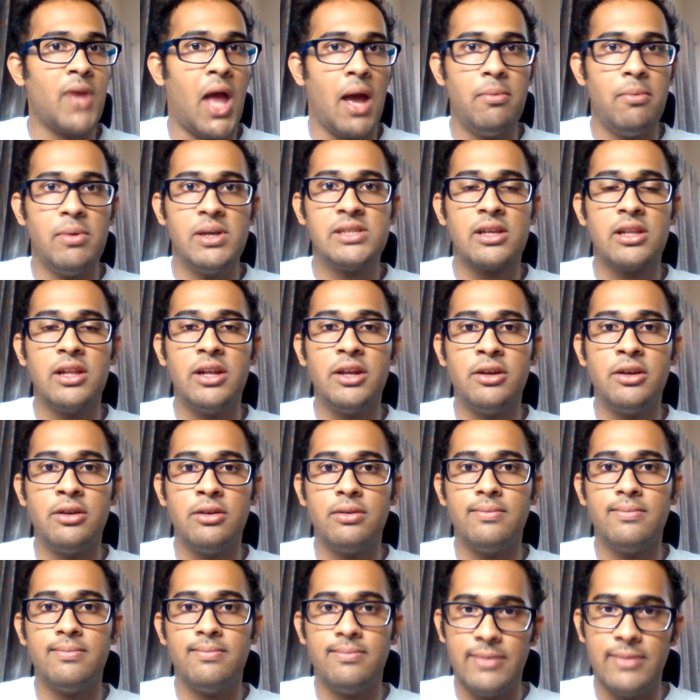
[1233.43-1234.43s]
basically,
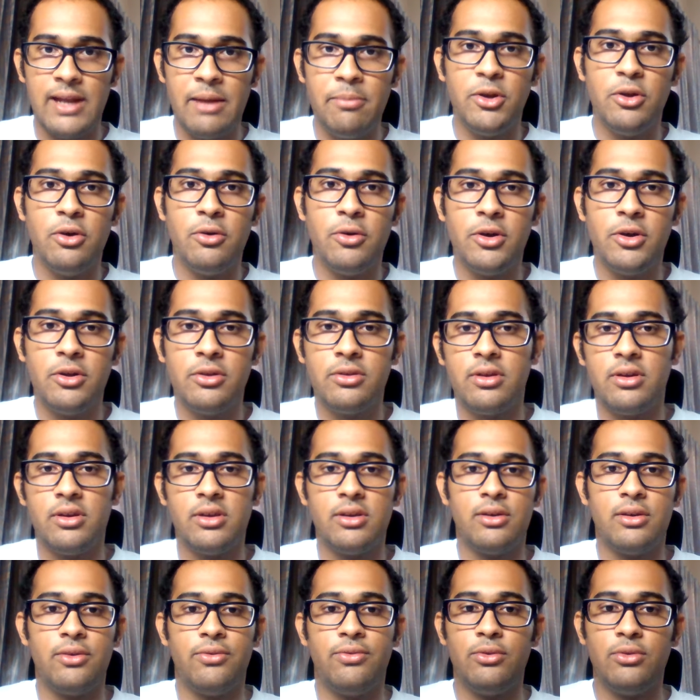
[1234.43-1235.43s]
let me know what you
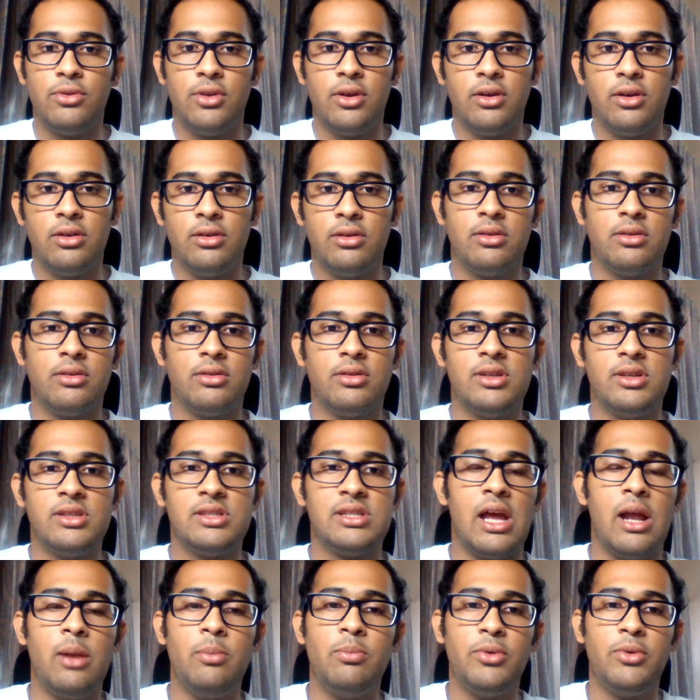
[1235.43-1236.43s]
think. If you think this
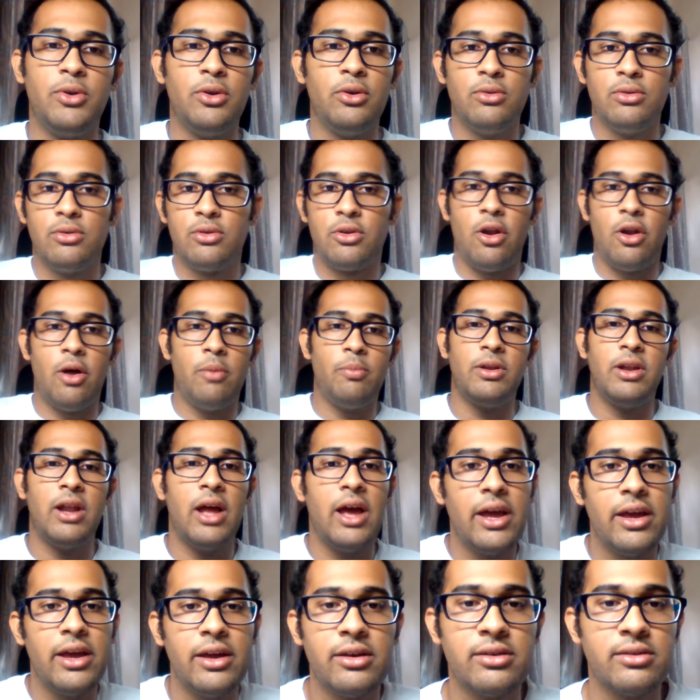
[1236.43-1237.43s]
helped you, drop a
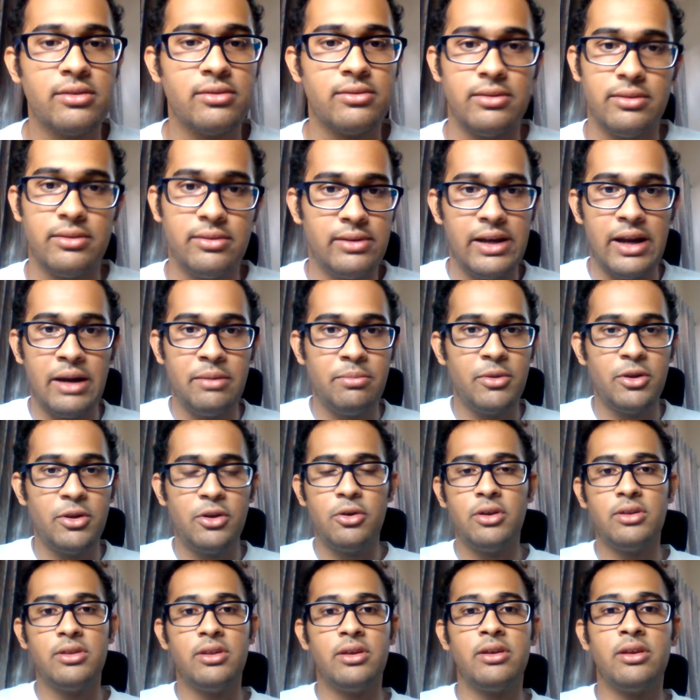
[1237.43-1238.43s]
like. Let me know
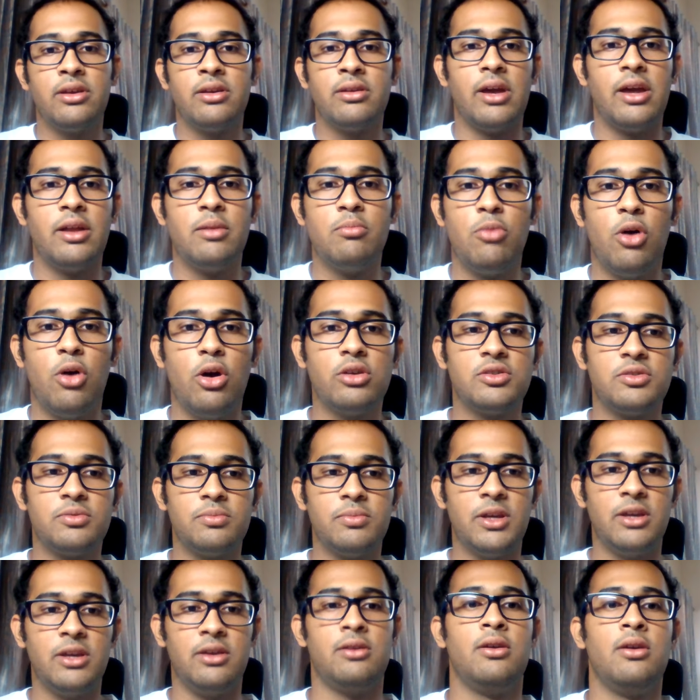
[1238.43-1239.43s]
anything. Inbox
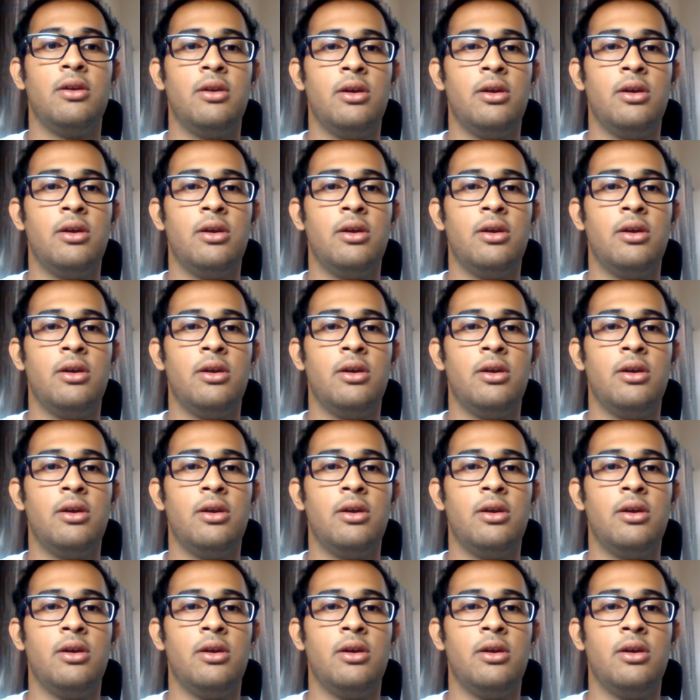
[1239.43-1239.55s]
me.